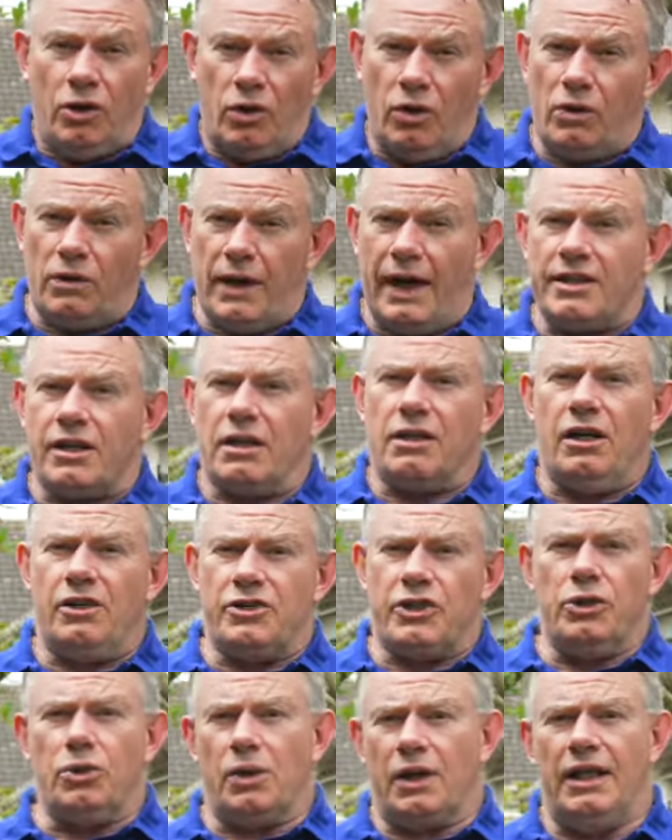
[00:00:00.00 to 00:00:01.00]
or add a car
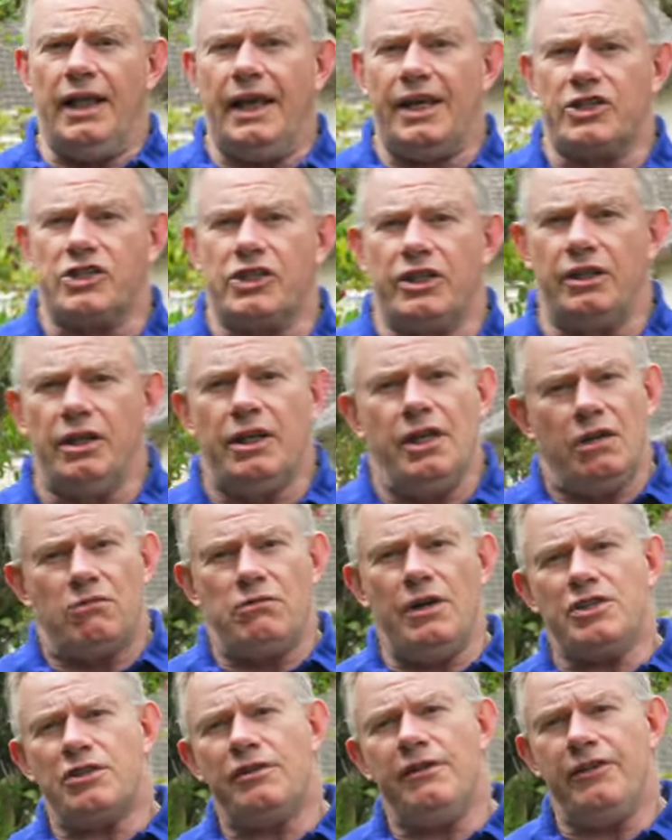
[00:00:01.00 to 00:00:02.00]
to your collection,
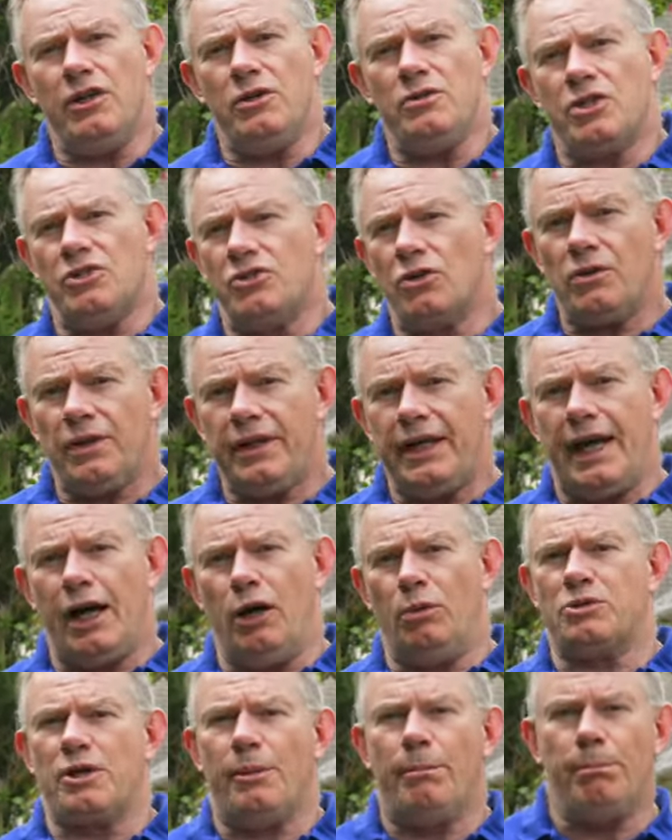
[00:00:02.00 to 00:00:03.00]
Rich Reviews has already
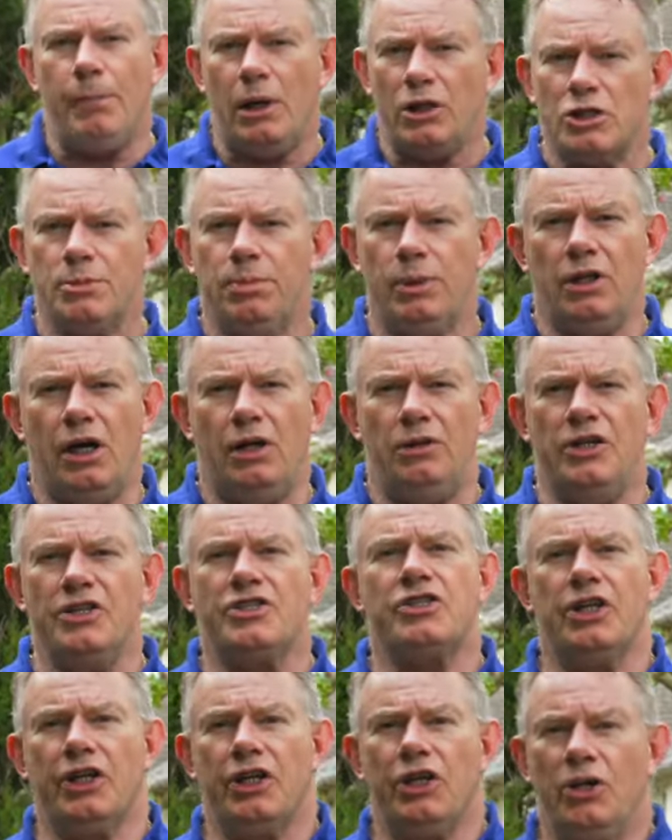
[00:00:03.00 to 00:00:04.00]
helped multiple
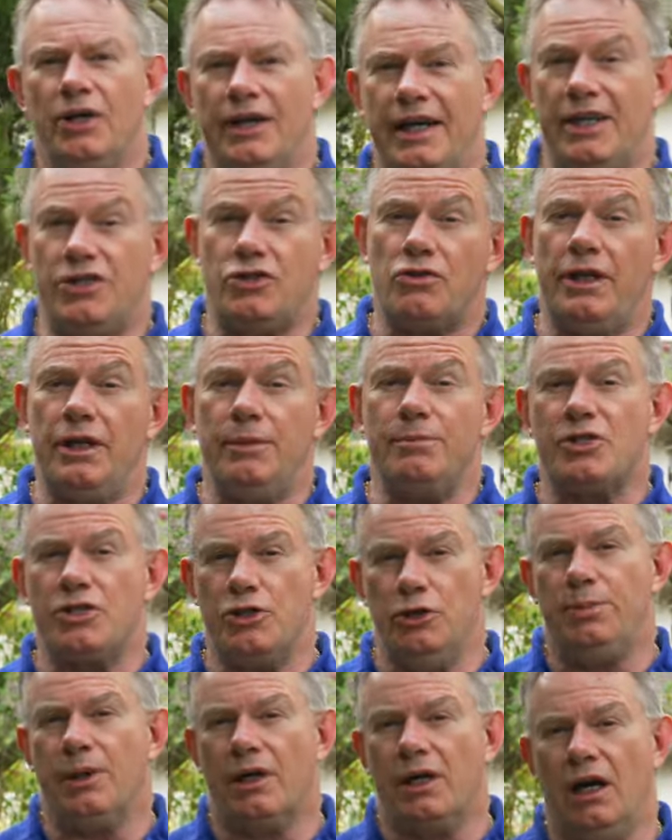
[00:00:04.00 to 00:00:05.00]
owners secure their dream
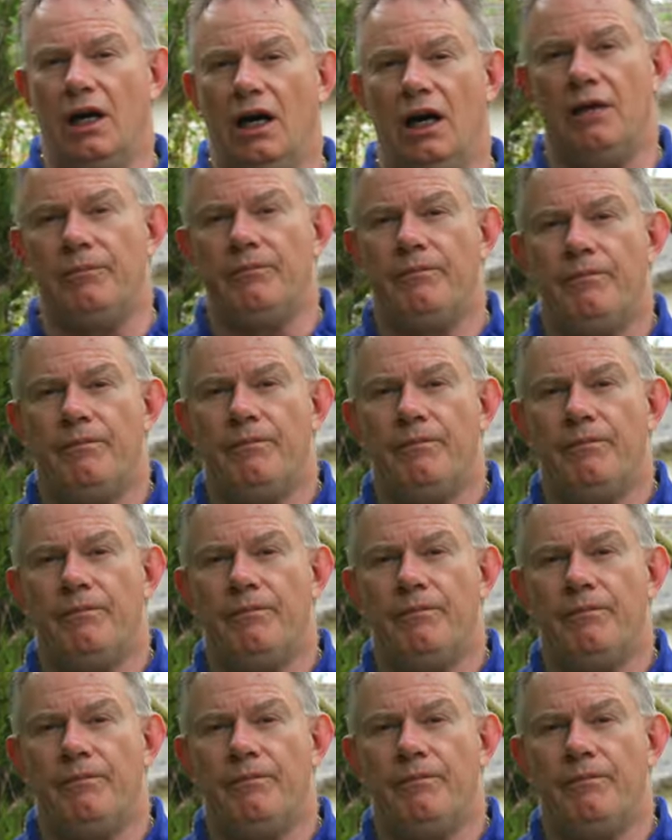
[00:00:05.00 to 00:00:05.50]
supercar.